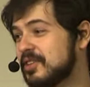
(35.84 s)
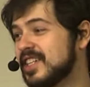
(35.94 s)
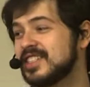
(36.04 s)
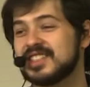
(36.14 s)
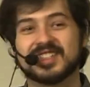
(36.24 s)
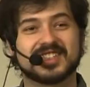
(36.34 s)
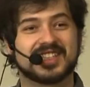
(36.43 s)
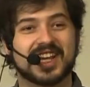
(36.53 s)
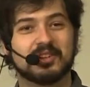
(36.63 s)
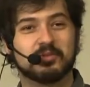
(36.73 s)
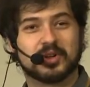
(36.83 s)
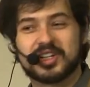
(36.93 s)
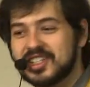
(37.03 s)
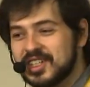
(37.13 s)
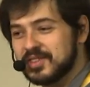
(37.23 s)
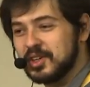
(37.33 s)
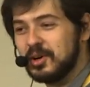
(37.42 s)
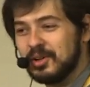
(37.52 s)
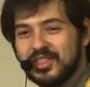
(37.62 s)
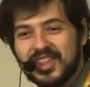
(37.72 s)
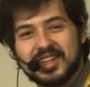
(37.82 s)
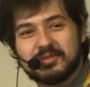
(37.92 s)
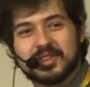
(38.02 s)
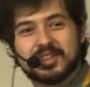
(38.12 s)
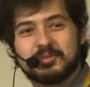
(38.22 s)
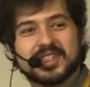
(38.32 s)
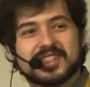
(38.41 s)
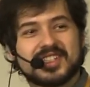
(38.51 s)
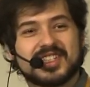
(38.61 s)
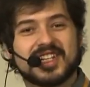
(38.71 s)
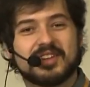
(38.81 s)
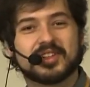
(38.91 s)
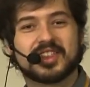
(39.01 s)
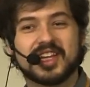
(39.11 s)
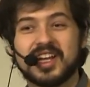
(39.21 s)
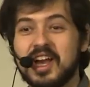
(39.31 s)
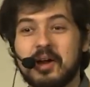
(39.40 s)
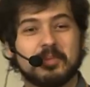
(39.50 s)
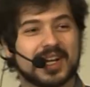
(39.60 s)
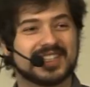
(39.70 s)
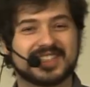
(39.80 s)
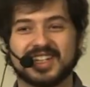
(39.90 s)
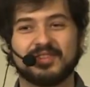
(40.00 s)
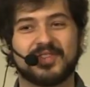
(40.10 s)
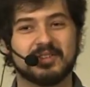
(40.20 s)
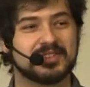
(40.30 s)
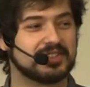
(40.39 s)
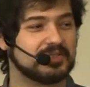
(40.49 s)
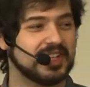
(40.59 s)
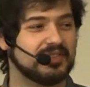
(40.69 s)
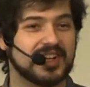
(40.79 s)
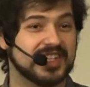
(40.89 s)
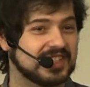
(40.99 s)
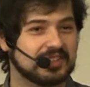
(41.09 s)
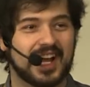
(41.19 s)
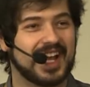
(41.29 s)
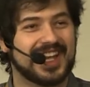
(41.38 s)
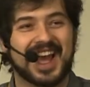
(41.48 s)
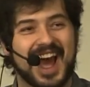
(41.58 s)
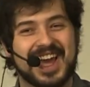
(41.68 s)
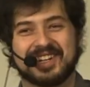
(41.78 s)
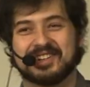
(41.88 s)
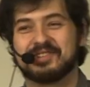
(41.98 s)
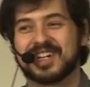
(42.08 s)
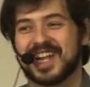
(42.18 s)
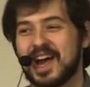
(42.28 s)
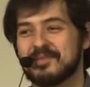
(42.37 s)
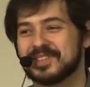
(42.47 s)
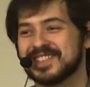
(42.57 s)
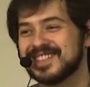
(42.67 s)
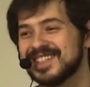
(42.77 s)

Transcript: I didn't understand a word of the whole thing with the wizard and everything, but I still found it really funny. So I don't know what happened.